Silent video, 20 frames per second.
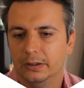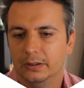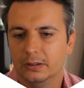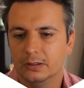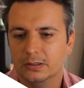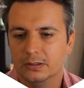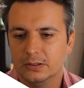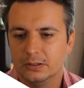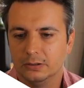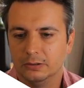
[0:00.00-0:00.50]

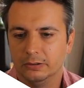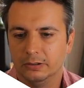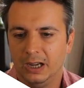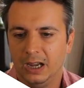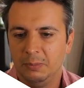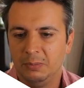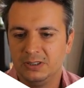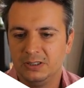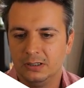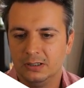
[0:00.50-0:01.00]
So
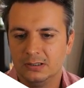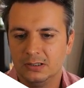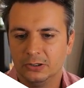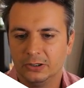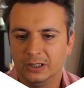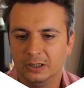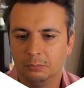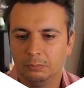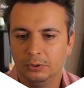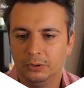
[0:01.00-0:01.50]
Amazon is
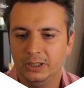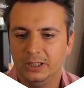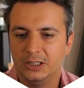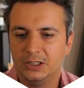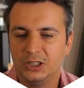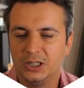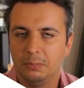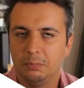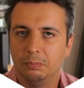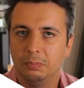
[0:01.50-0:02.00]
looking pretty
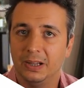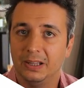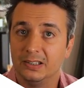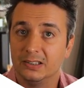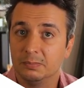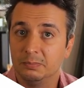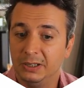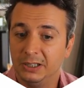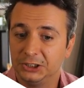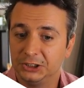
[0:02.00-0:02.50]
cheap by this
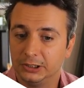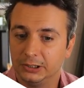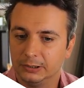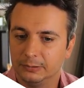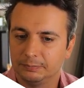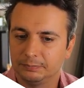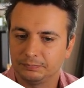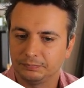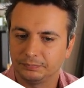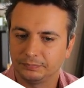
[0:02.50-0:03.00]
measure,
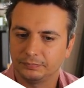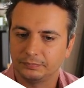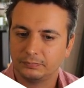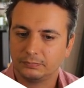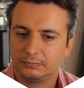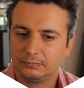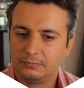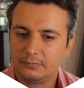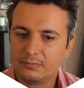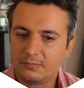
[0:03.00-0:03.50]

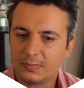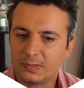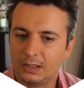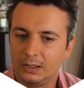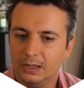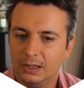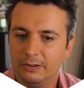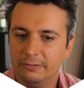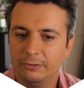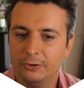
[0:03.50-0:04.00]

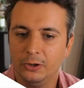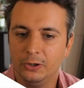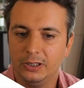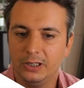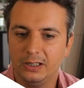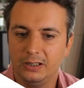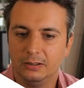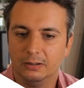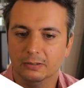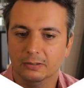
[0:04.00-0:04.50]
if
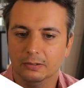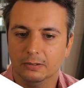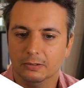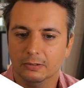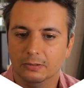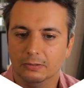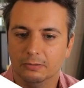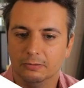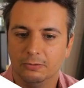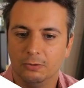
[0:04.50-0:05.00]
only
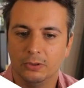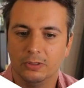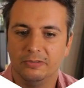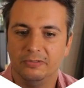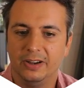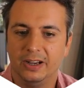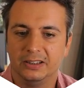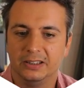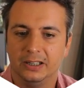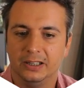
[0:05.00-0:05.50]
for the
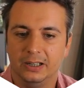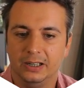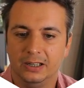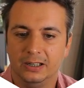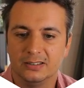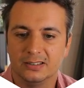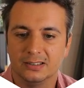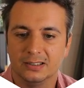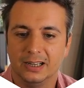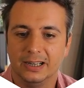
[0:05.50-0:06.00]
fact that it
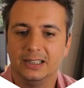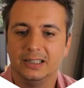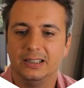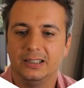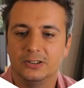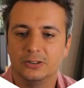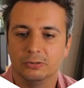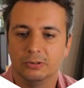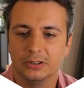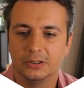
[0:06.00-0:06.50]
is likely
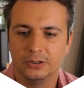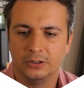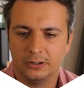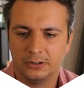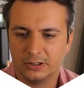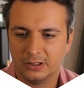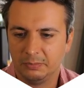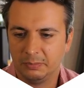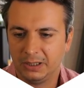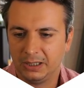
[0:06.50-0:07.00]
to return to
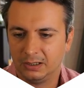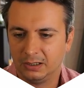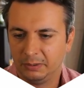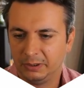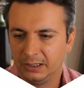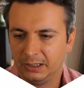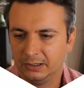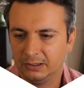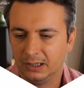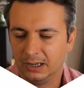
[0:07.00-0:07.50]
the mean. I
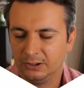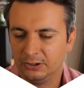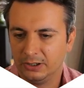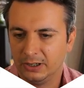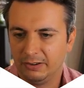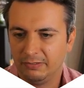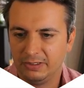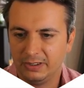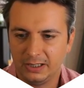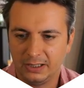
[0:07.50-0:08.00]
mean, I don't
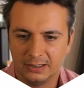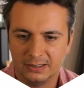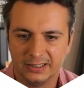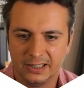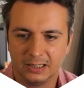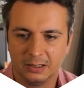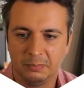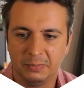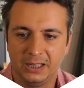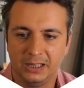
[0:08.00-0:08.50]
have the
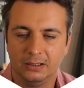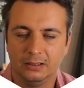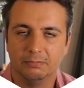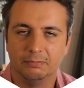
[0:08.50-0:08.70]
exact mean.